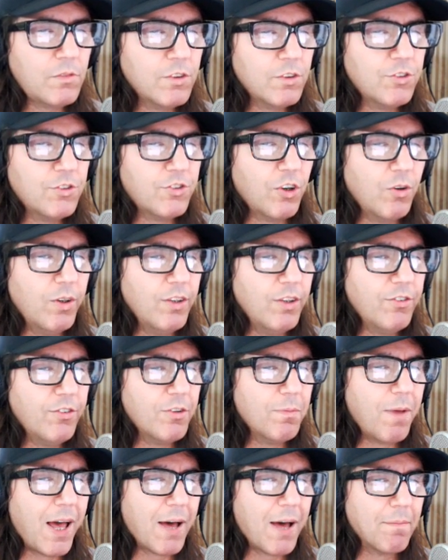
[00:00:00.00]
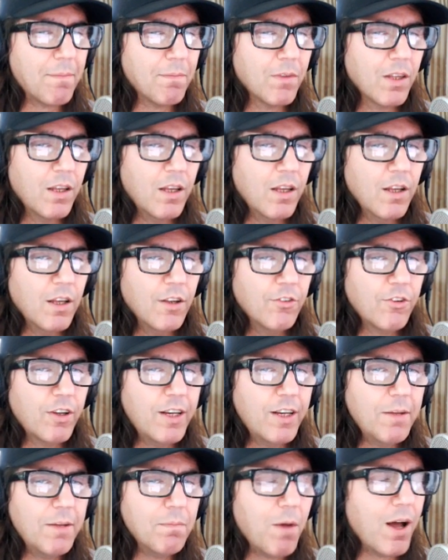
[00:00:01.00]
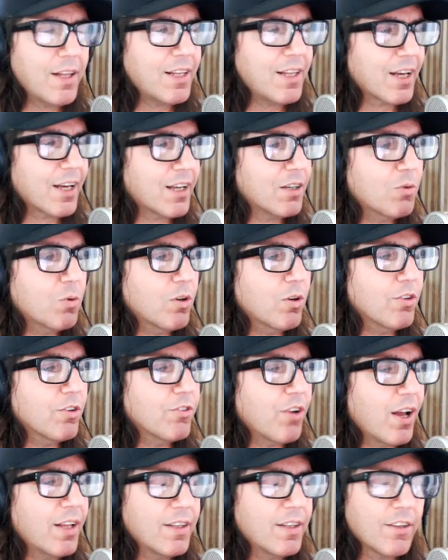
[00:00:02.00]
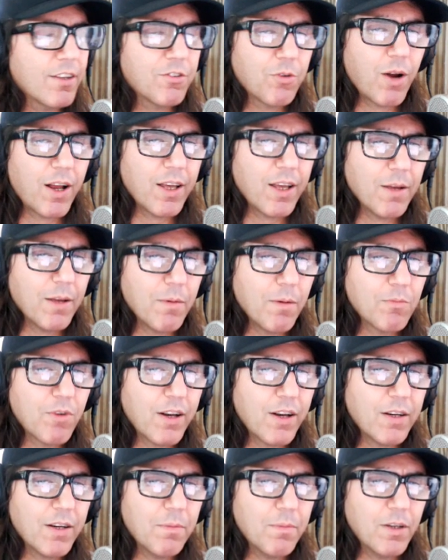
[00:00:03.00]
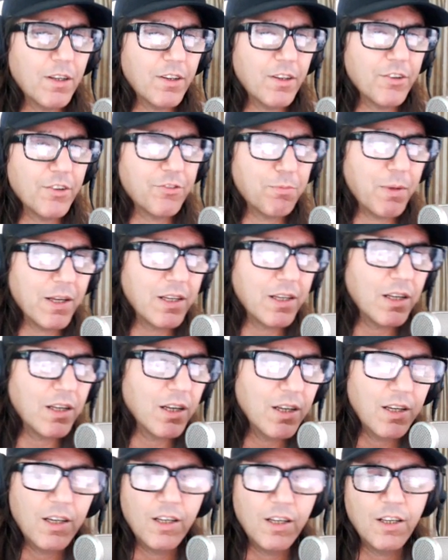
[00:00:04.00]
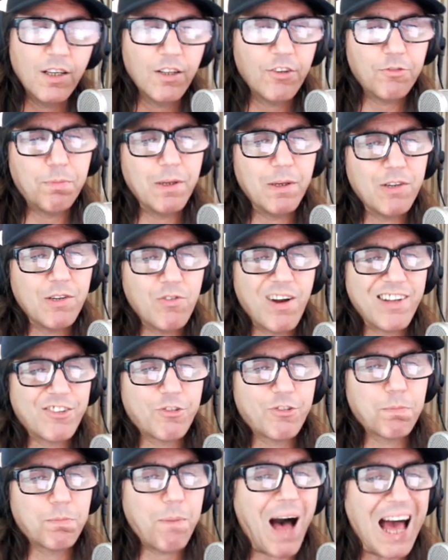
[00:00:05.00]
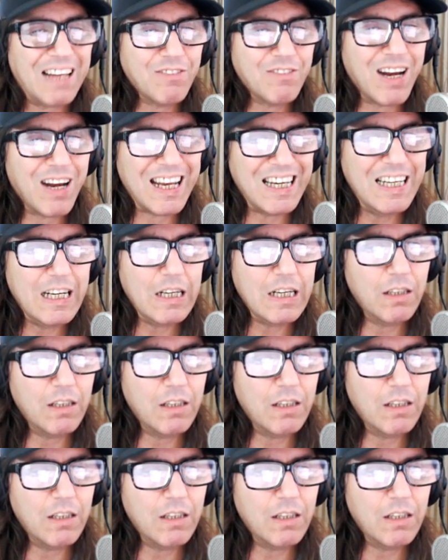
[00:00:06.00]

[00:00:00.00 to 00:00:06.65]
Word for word: So here's the map. So it hit my neck of the woods, right? That's where I am. I'm right in the middle of this big, this big red spot right here,